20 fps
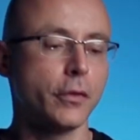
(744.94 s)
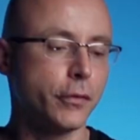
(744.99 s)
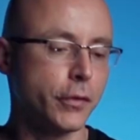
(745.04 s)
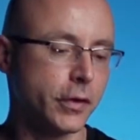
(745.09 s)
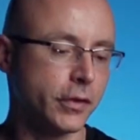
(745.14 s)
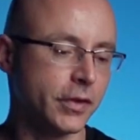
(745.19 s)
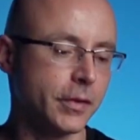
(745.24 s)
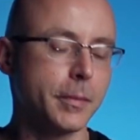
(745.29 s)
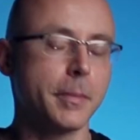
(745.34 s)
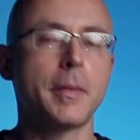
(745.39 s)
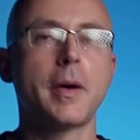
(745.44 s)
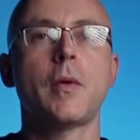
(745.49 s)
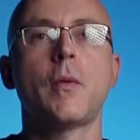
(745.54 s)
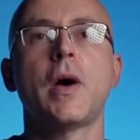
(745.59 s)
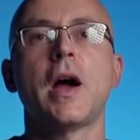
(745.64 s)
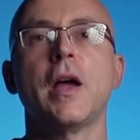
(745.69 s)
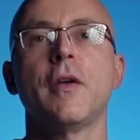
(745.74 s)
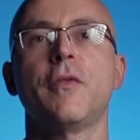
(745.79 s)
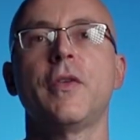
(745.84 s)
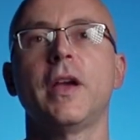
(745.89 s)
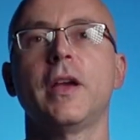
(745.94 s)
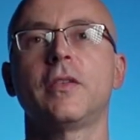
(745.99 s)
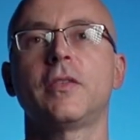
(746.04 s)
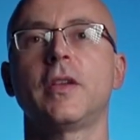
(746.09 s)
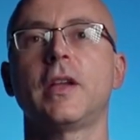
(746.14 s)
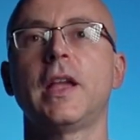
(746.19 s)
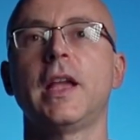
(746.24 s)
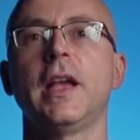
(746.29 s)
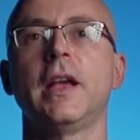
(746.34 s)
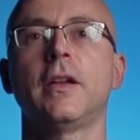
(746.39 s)
For example, my wife has a
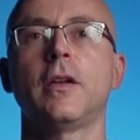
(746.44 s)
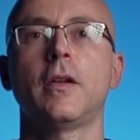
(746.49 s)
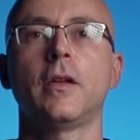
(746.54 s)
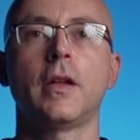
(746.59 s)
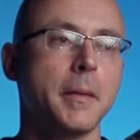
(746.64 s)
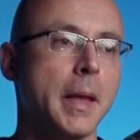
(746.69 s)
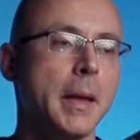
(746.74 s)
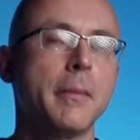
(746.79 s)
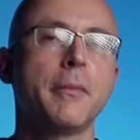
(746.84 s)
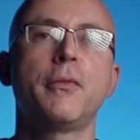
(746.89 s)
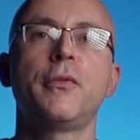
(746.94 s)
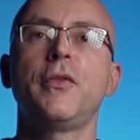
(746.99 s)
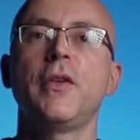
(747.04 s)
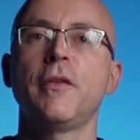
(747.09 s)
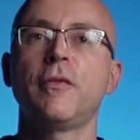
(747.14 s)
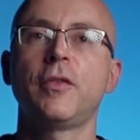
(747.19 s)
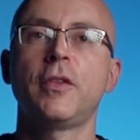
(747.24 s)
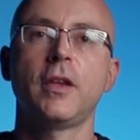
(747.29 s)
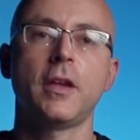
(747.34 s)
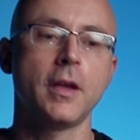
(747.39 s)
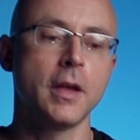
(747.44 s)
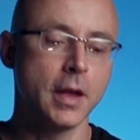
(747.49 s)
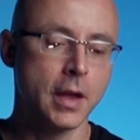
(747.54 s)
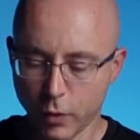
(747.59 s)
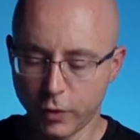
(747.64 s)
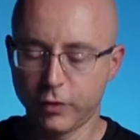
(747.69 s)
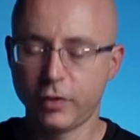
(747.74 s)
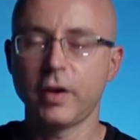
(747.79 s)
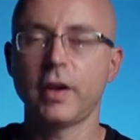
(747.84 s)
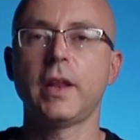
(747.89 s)
Canon M50,
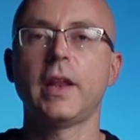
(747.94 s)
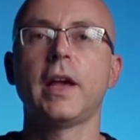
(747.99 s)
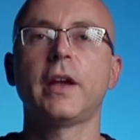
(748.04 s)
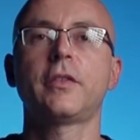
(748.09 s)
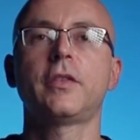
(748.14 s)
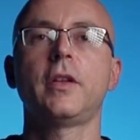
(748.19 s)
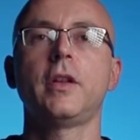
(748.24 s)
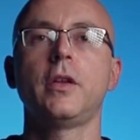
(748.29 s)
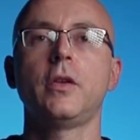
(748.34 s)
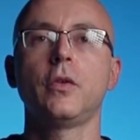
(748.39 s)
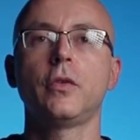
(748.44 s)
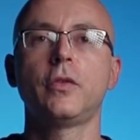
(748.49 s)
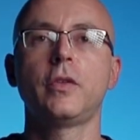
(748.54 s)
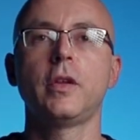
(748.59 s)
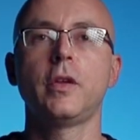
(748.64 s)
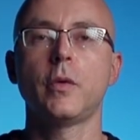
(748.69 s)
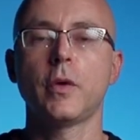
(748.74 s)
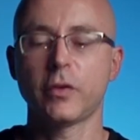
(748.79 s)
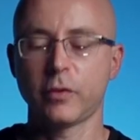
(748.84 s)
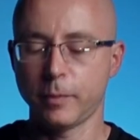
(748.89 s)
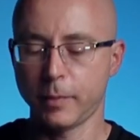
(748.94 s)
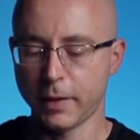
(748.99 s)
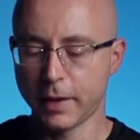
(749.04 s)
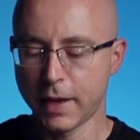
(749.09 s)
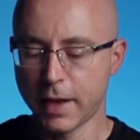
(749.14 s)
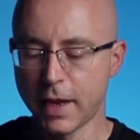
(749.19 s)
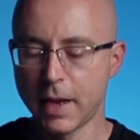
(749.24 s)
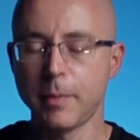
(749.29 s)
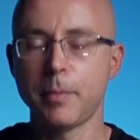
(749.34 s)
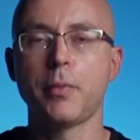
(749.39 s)
which you can actually use the
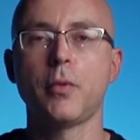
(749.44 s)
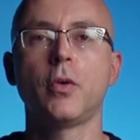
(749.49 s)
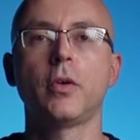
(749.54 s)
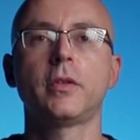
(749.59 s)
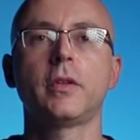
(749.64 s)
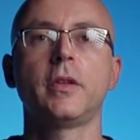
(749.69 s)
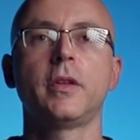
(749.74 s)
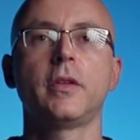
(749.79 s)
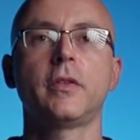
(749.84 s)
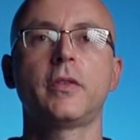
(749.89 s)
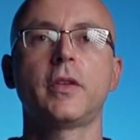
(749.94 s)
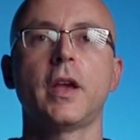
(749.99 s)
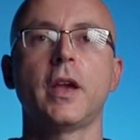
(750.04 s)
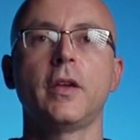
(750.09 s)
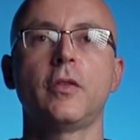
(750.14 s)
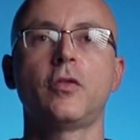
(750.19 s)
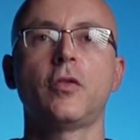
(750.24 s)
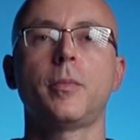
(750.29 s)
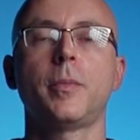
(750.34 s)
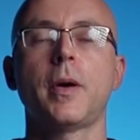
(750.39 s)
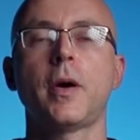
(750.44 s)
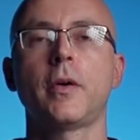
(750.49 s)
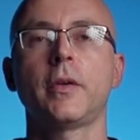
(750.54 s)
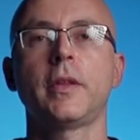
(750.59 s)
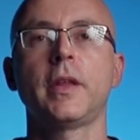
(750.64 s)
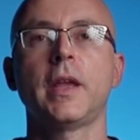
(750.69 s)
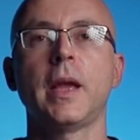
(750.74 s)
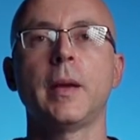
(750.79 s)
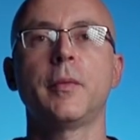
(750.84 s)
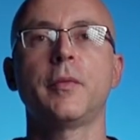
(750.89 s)
USB-A port in this case to power
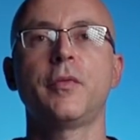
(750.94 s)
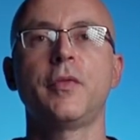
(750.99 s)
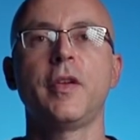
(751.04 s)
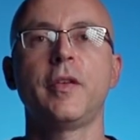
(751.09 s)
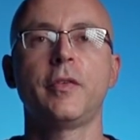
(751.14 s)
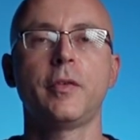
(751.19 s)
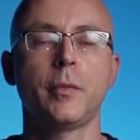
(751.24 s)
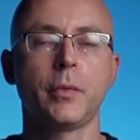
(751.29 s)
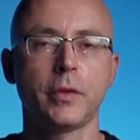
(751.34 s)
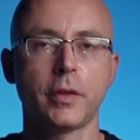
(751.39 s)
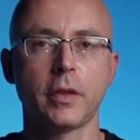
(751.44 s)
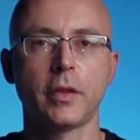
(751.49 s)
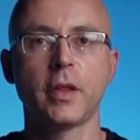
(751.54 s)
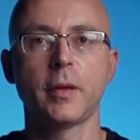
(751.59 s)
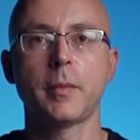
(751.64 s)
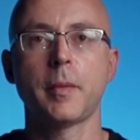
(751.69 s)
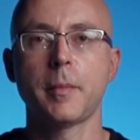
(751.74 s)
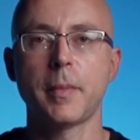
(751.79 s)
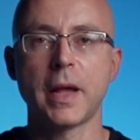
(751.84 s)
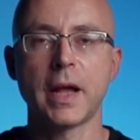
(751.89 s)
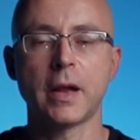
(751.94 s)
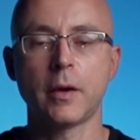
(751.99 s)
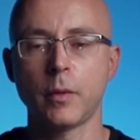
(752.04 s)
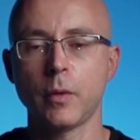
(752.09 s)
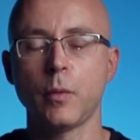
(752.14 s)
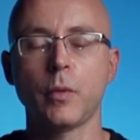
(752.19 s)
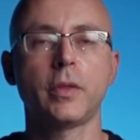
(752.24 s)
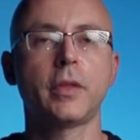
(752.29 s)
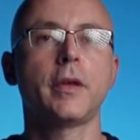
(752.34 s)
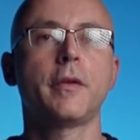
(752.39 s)
the M50 with a dummy battery
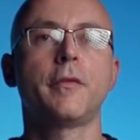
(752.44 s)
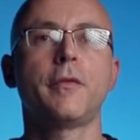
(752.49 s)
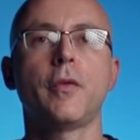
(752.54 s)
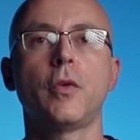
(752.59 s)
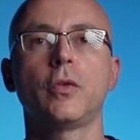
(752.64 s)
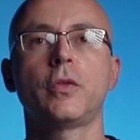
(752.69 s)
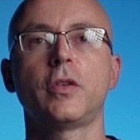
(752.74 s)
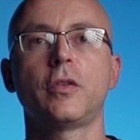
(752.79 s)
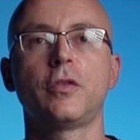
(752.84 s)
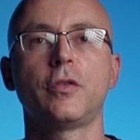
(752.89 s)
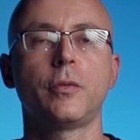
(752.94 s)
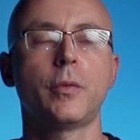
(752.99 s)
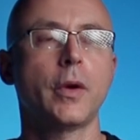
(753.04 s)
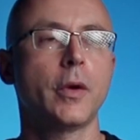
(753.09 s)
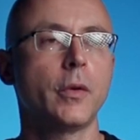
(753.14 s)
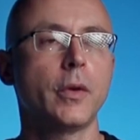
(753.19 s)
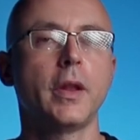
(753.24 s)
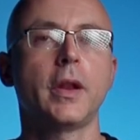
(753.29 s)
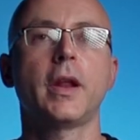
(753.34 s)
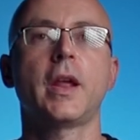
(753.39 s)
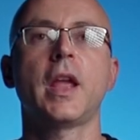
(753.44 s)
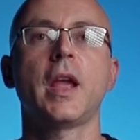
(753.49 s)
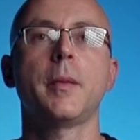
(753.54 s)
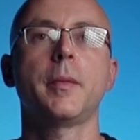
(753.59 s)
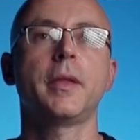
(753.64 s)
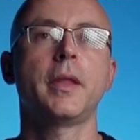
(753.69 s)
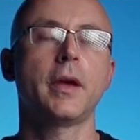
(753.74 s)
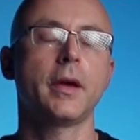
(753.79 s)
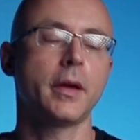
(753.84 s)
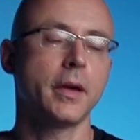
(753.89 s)
with a voltage regulator cable
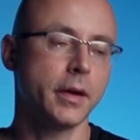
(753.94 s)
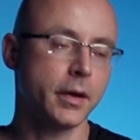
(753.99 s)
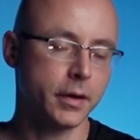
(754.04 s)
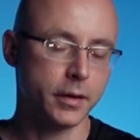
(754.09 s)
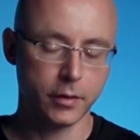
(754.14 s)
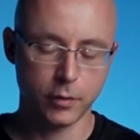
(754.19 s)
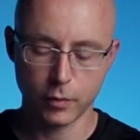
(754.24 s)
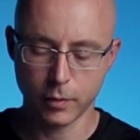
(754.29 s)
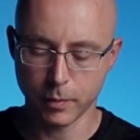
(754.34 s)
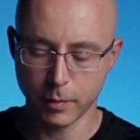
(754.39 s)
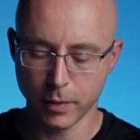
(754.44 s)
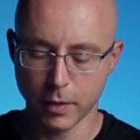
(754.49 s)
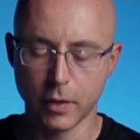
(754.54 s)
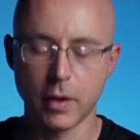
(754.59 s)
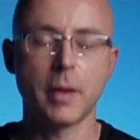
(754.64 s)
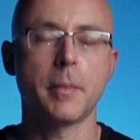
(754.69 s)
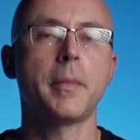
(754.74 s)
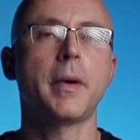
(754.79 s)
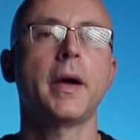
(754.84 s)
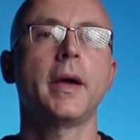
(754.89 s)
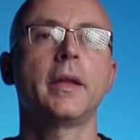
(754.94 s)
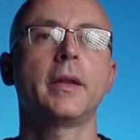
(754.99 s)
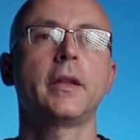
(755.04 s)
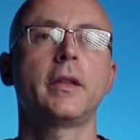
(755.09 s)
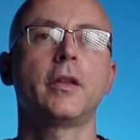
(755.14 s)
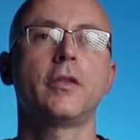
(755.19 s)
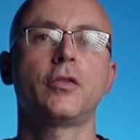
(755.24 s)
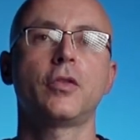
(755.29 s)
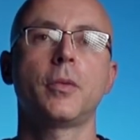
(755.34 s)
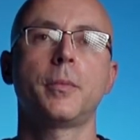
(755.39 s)
that you can buy an
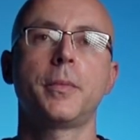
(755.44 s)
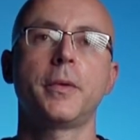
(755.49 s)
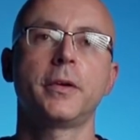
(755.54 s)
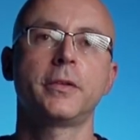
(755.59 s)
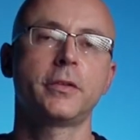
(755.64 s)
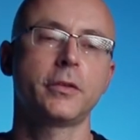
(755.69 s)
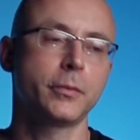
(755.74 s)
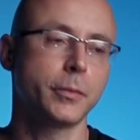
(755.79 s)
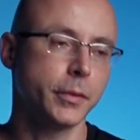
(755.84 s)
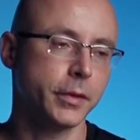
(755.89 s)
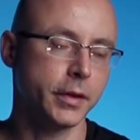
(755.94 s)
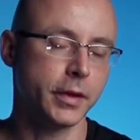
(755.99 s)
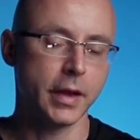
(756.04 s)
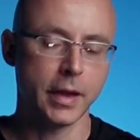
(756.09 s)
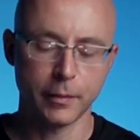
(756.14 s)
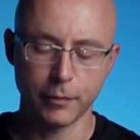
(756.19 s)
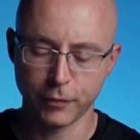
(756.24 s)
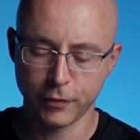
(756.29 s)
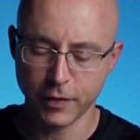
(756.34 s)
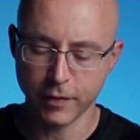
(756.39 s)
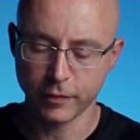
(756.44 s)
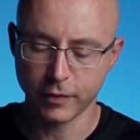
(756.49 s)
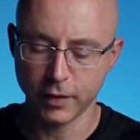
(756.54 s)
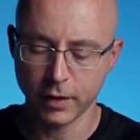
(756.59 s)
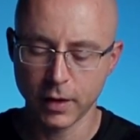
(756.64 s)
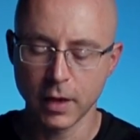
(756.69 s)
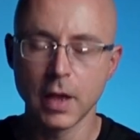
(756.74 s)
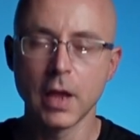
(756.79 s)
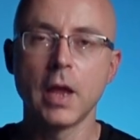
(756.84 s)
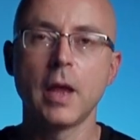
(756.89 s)
additional purchase with the
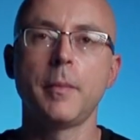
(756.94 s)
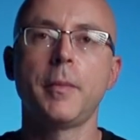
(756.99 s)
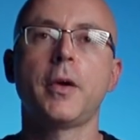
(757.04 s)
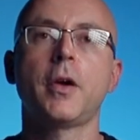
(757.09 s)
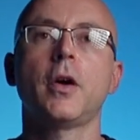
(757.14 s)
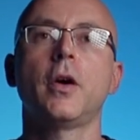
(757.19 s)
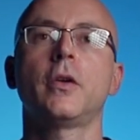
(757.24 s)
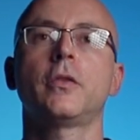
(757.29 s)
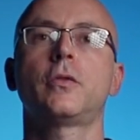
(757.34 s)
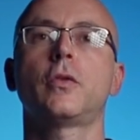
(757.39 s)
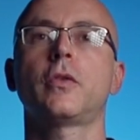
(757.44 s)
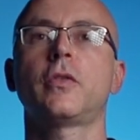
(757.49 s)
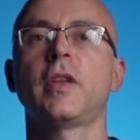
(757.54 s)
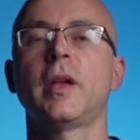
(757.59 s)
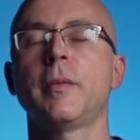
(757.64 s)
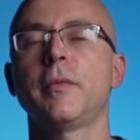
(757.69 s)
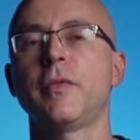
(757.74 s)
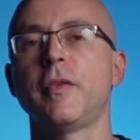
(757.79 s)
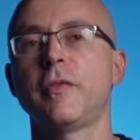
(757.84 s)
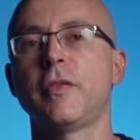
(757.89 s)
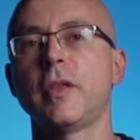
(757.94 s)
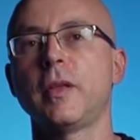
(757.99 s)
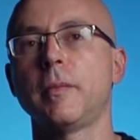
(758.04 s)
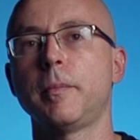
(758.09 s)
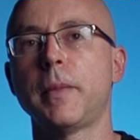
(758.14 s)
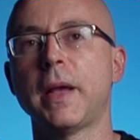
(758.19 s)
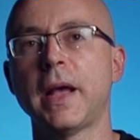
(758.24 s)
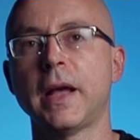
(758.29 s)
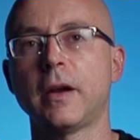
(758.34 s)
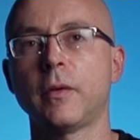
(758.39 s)
M50, because those M50
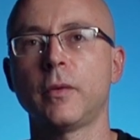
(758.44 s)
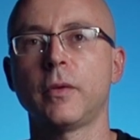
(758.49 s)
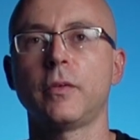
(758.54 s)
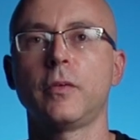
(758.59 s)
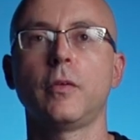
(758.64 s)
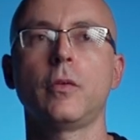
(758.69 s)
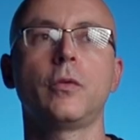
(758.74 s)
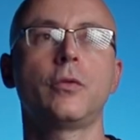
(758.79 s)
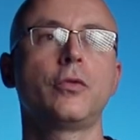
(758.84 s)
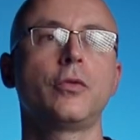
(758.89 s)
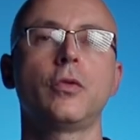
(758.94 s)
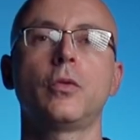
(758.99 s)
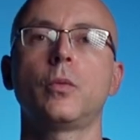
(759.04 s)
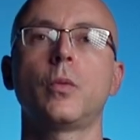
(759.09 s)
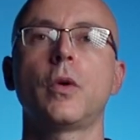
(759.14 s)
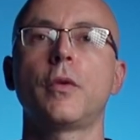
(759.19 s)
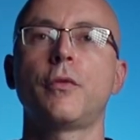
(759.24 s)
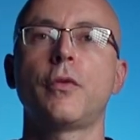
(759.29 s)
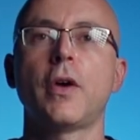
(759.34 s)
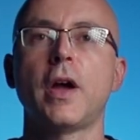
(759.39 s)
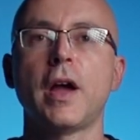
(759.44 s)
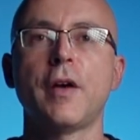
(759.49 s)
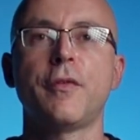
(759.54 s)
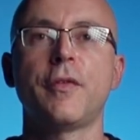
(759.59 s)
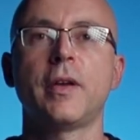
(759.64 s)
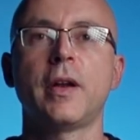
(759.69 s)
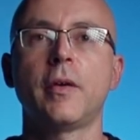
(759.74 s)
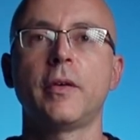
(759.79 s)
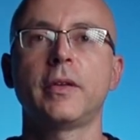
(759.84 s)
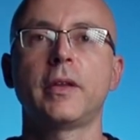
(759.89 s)
batteries, you shoot for half
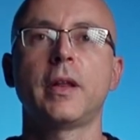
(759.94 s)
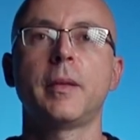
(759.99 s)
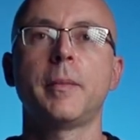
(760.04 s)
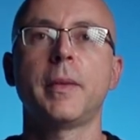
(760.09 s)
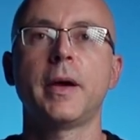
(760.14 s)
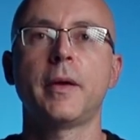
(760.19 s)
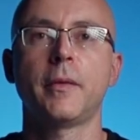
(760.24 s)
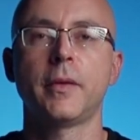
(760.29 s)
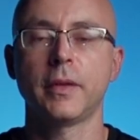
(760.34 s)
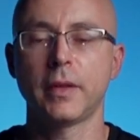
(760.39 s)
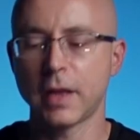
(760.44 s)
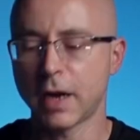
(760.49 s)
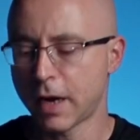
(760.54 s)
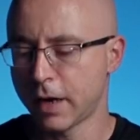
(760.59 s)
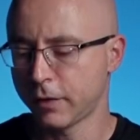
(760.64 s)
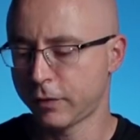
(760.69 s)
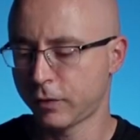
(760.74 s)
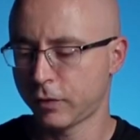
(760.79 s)
an hour and then the battery dies.